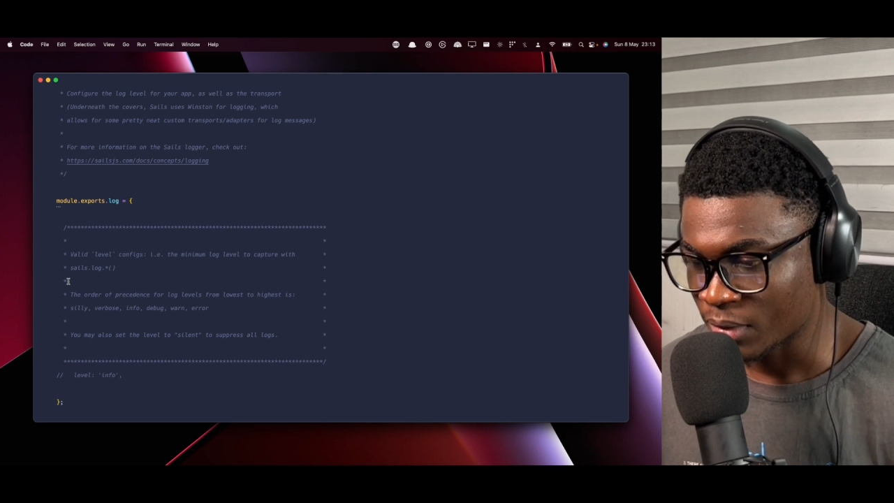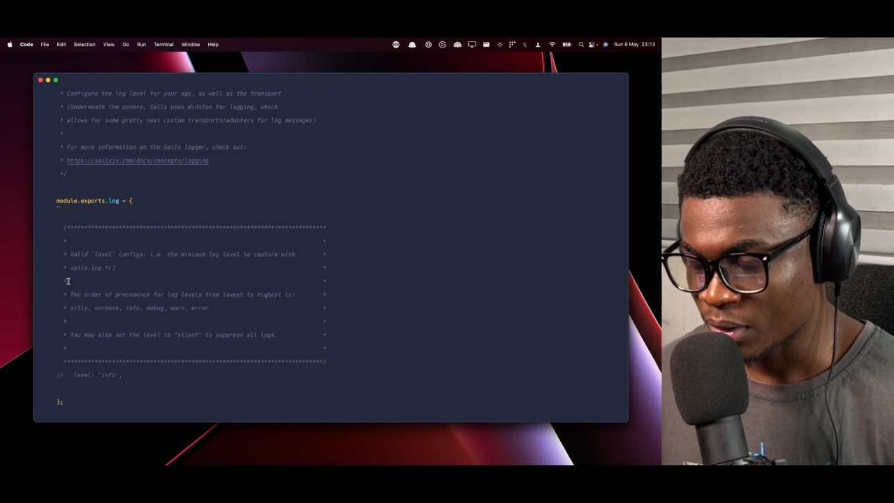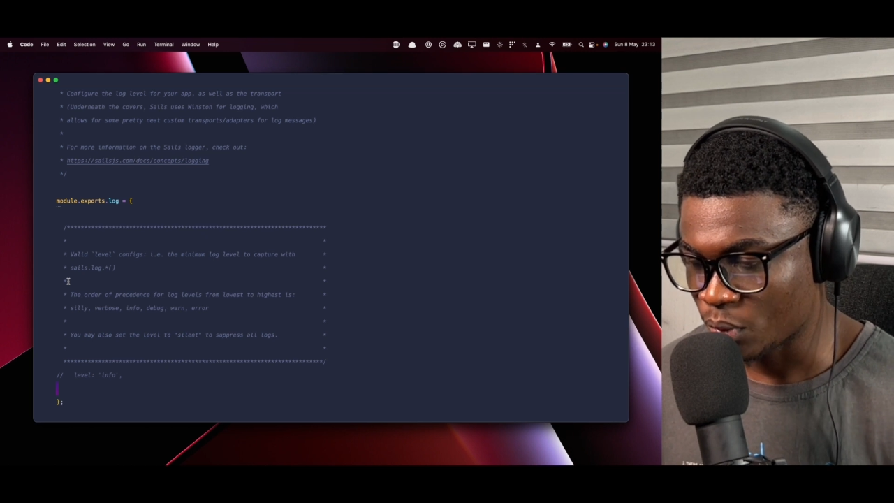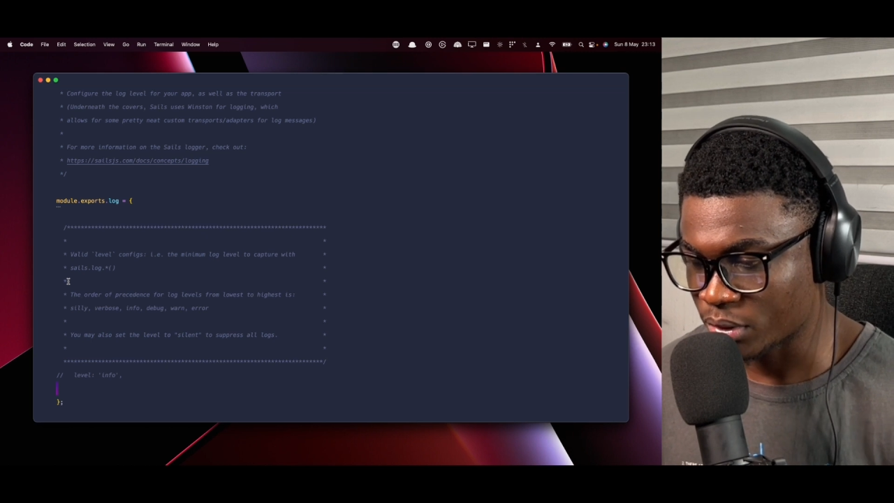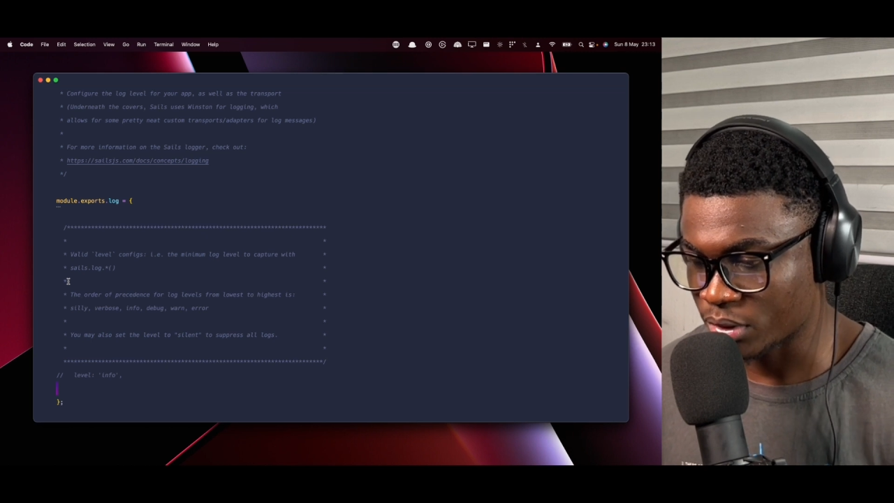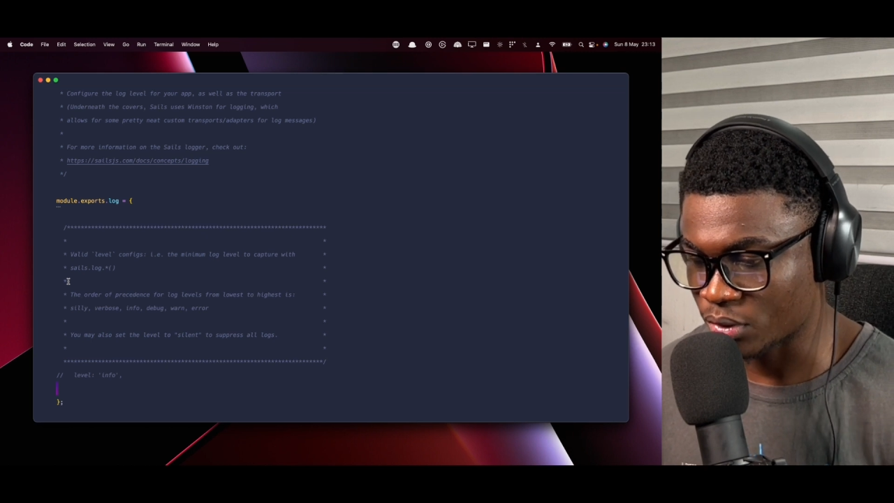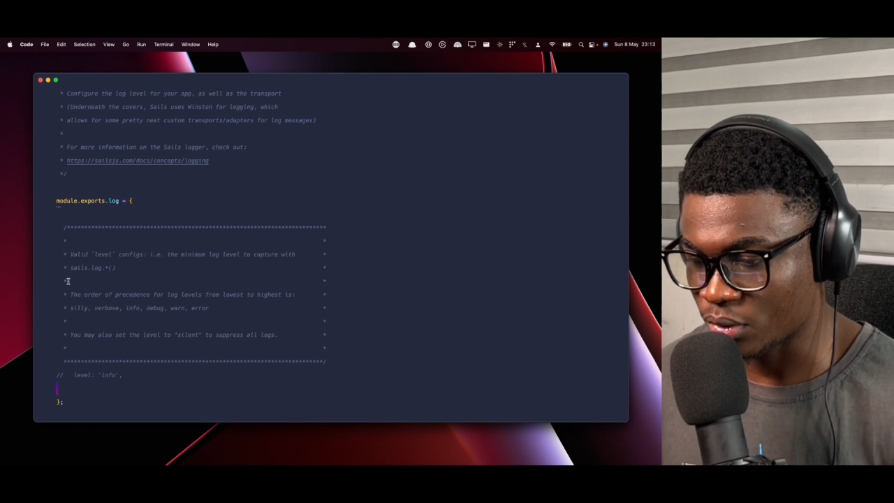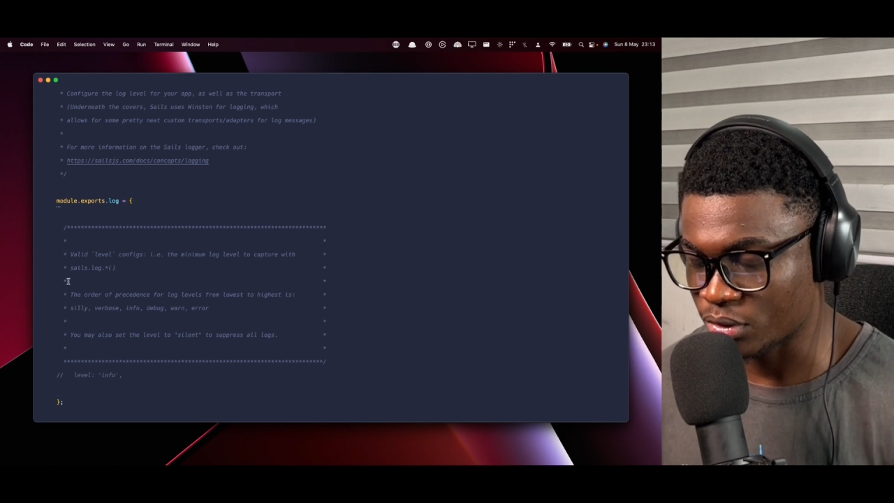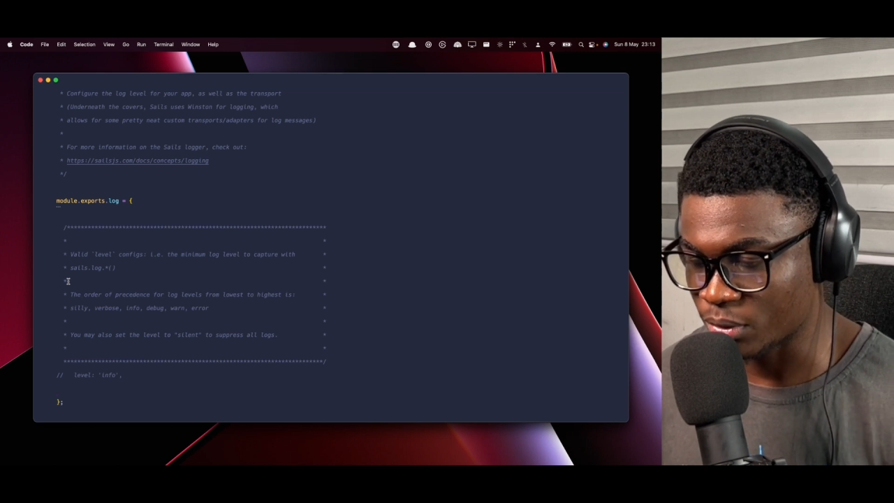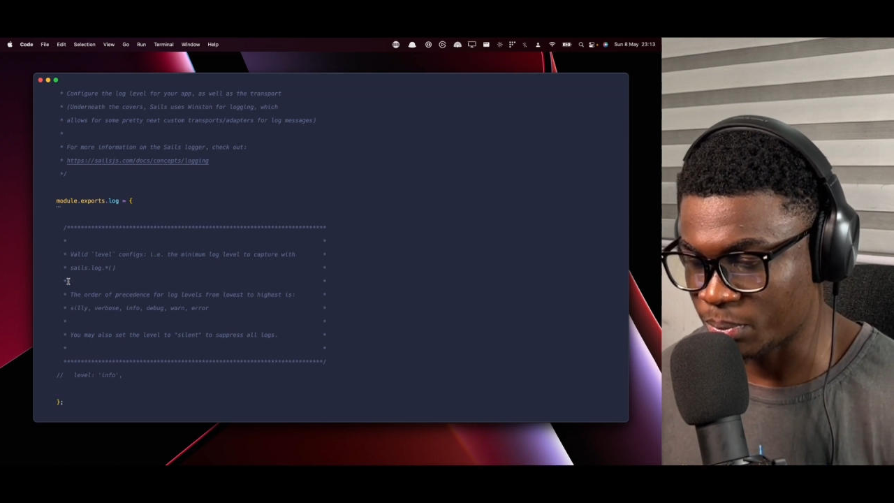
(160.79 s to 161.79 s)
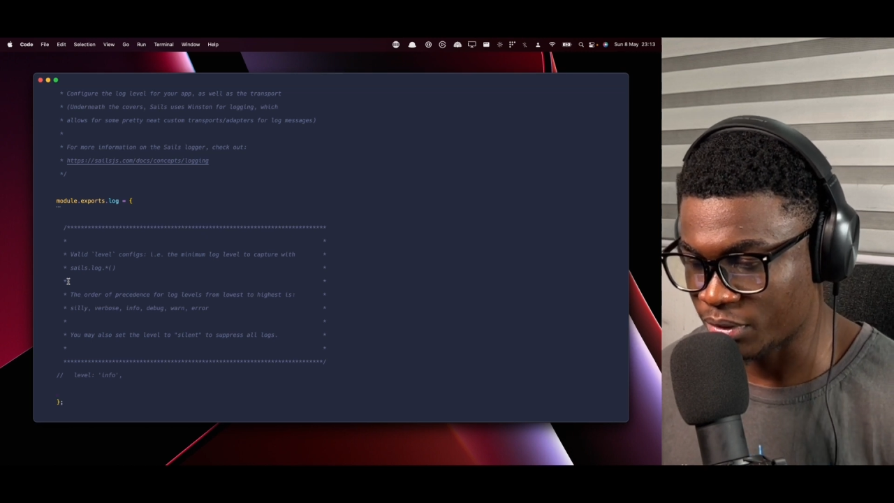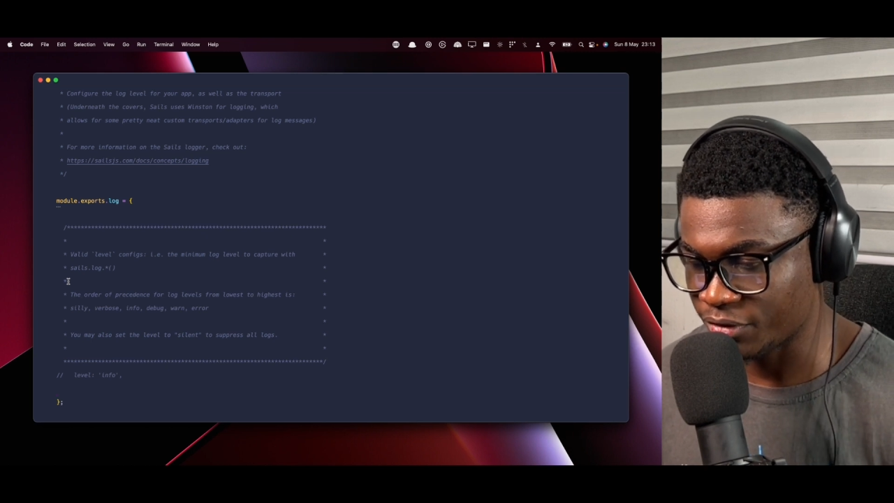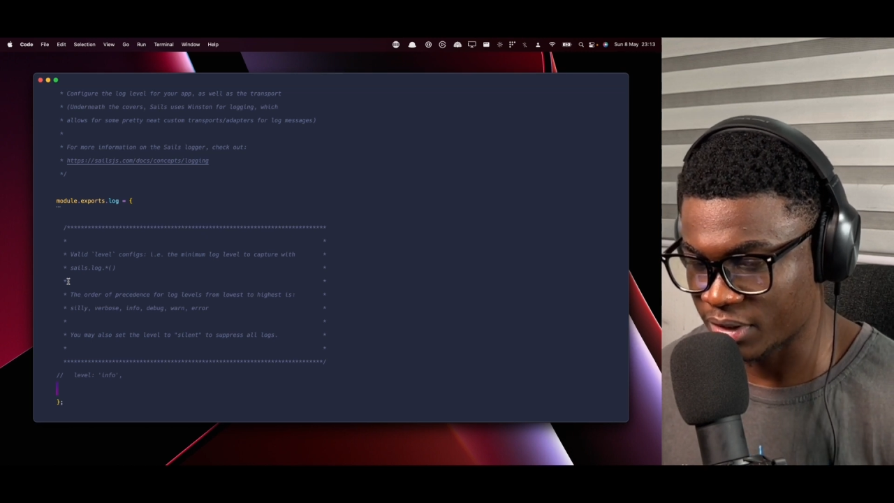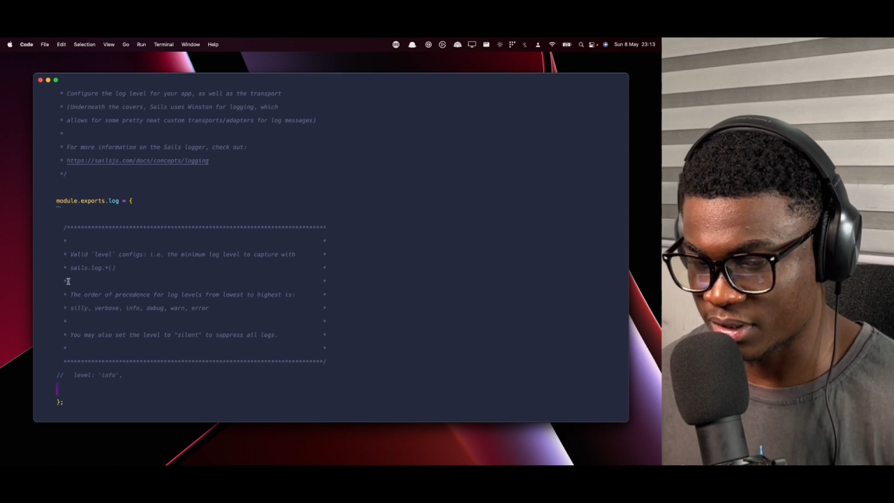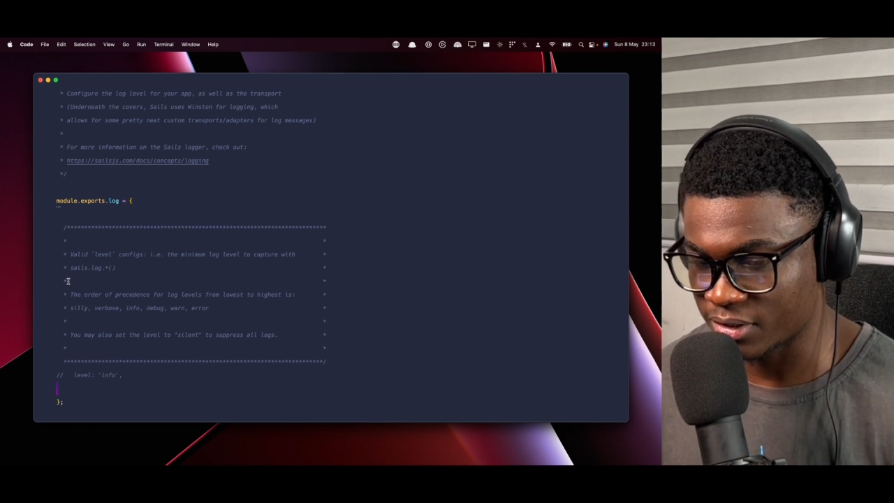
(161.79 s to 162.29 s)
what is called the
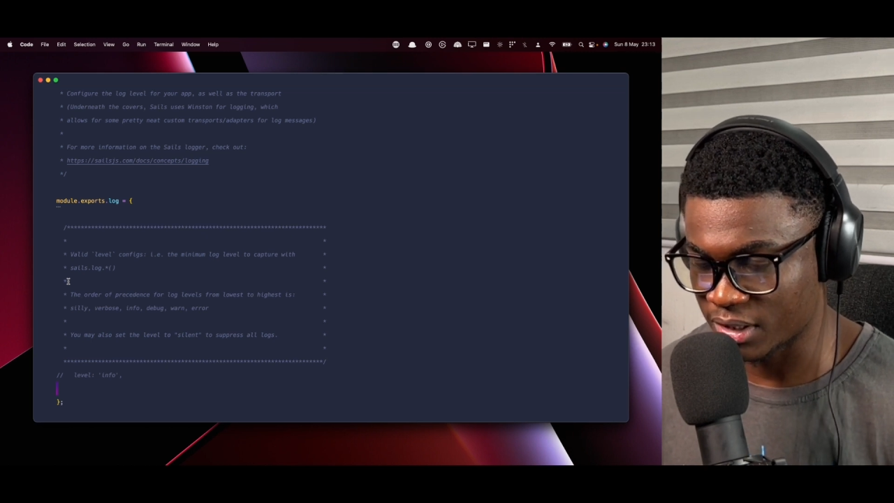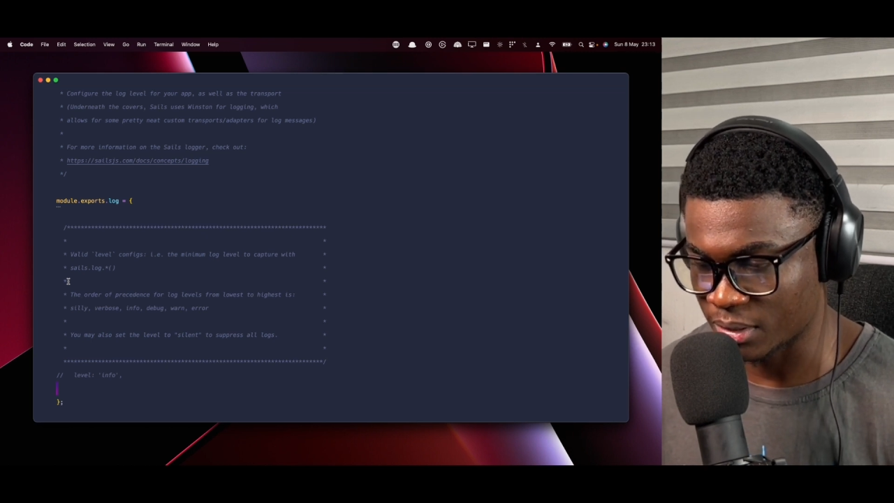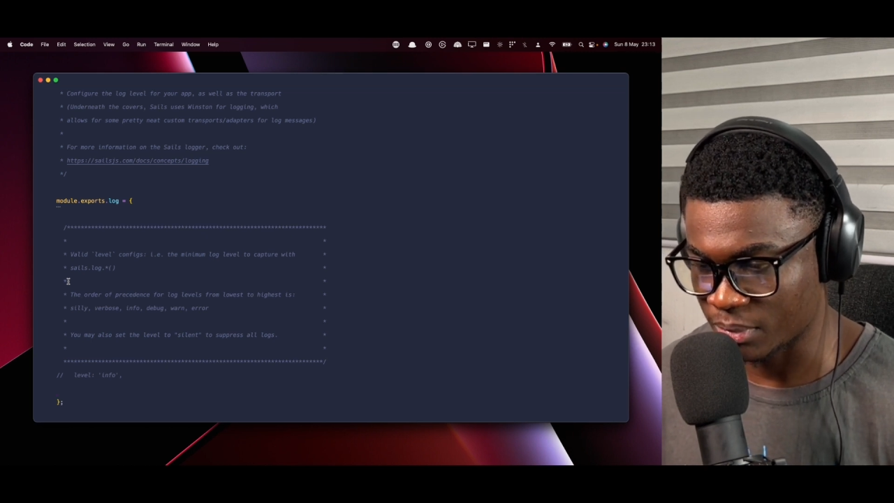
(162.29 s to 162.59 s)
prefix theme.